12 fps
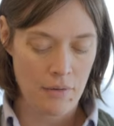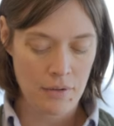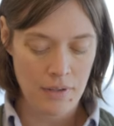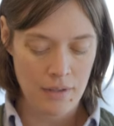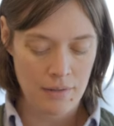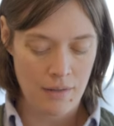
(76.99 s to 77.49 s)
I
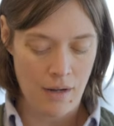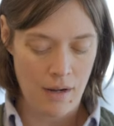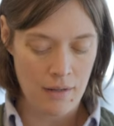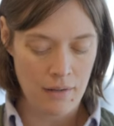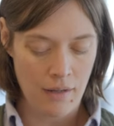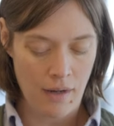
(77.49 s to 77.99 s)
really,
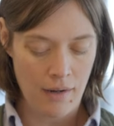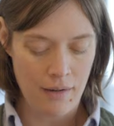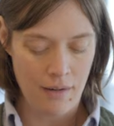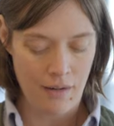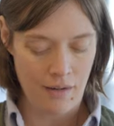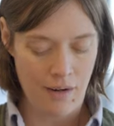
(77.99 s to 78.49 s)
I,
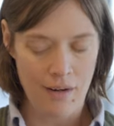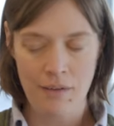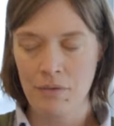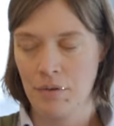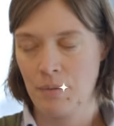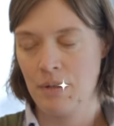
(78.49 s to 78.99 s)
I
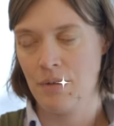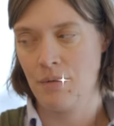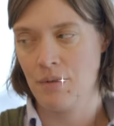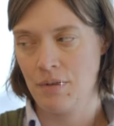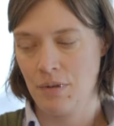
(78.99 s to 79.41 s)
kind of have a sweet tooth,